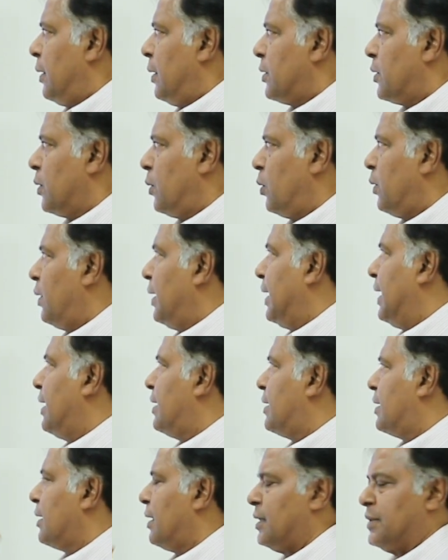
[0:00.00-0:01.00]
So looking
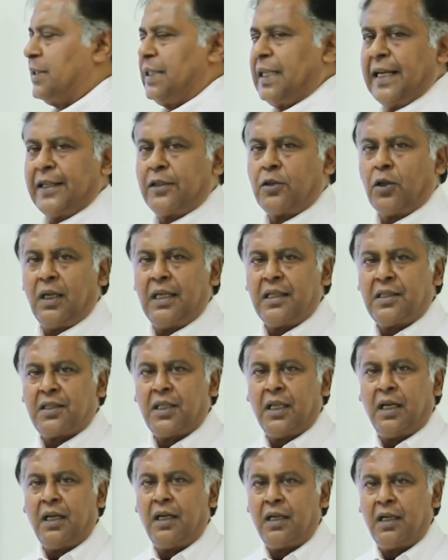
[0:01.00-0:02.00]
at the hydraulic
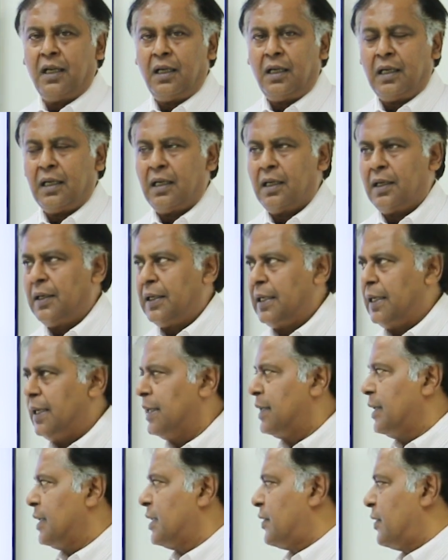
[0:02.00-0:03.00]
cylinder,
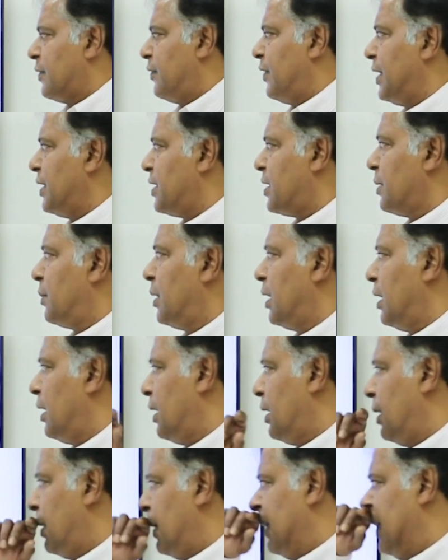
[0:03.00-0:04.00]
it is very
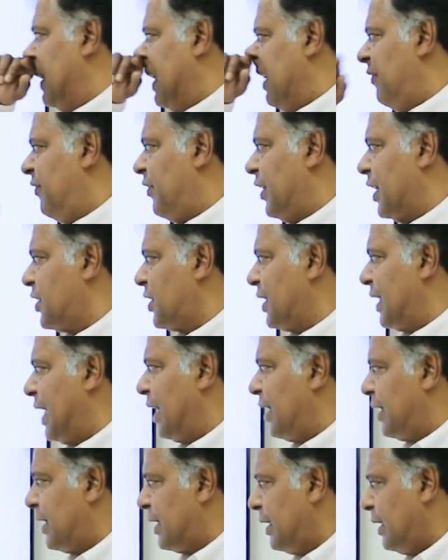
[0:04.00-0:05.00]
similar in
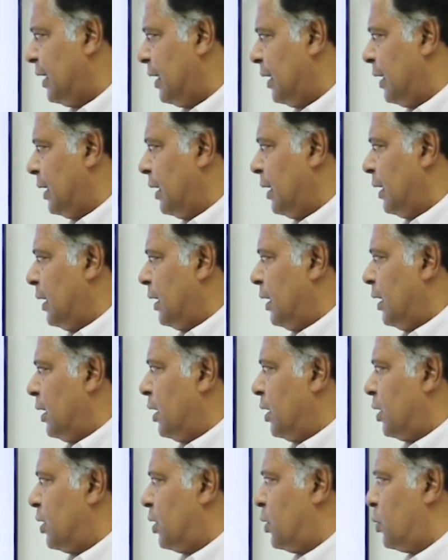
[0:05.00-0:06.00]
functionality
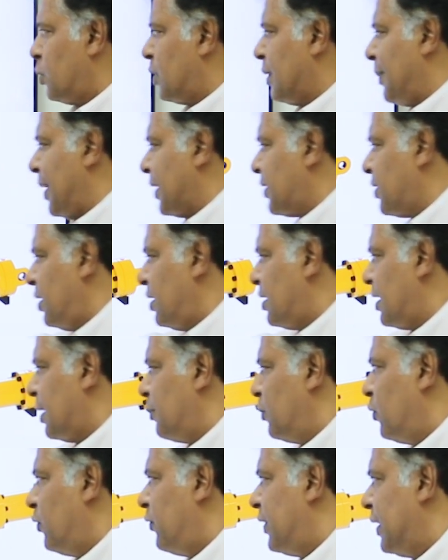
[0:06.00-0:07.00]
to the muscles that
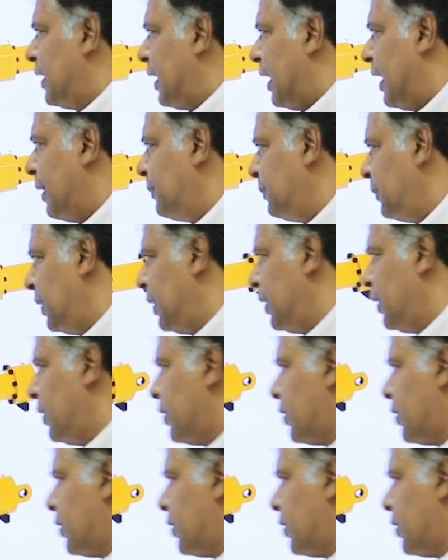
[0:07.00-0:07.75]
move the arm.